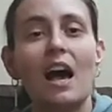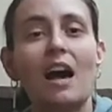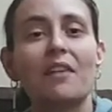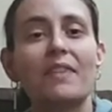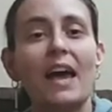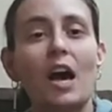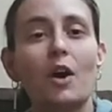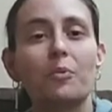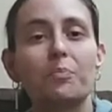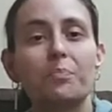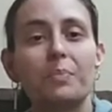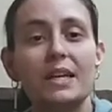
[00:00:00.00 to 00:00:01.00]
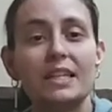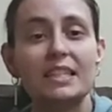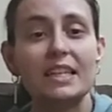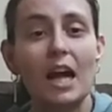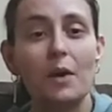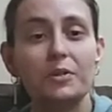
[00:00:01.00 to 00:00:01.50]
of how
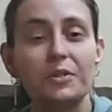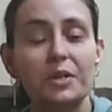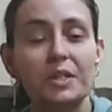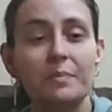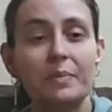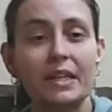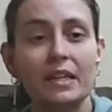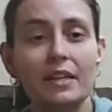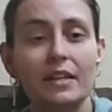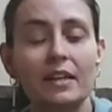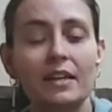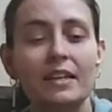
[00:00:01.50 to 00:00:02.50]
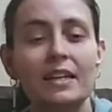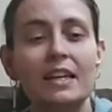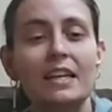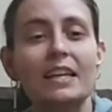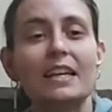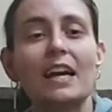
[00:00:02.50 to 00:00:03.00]
busy I was going to be
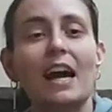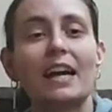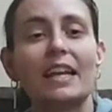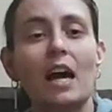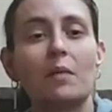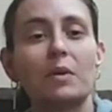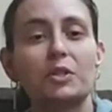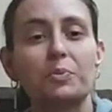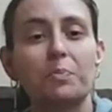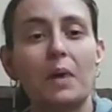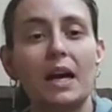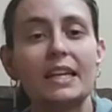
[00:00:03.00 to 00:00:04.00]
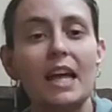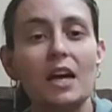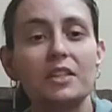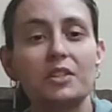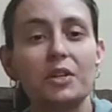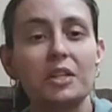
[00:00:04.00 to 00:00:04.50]
and how much money
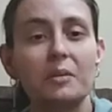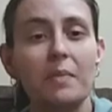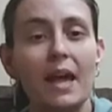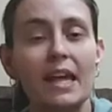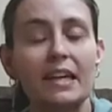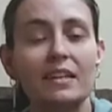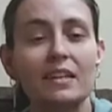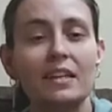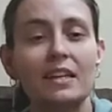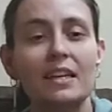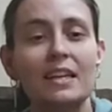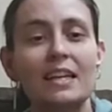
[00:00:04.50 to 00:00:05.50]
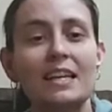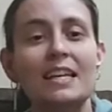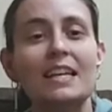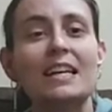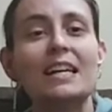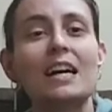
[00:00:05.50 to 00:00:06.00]
I was going to make.
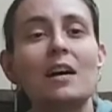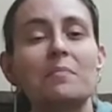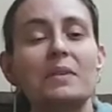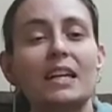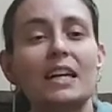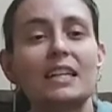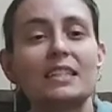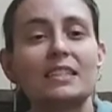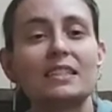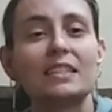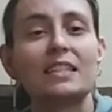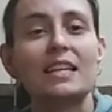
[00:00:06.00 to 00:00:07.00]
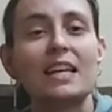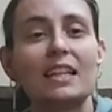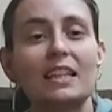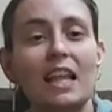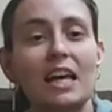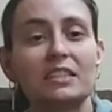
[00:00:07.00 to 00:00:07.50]
Because
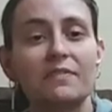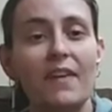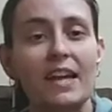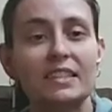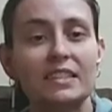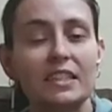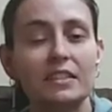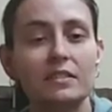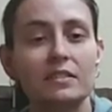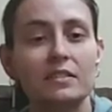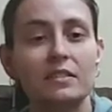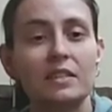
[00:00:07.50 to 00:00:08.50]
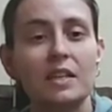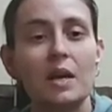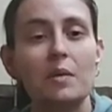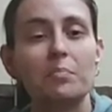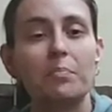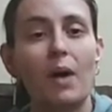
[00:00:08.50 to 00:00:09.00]
let's face it,
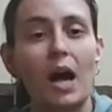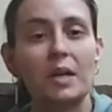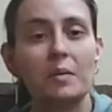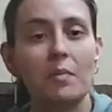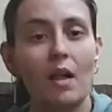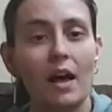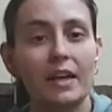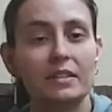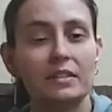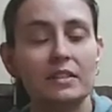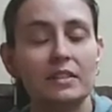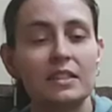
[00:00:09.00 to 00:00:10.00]
bottom line,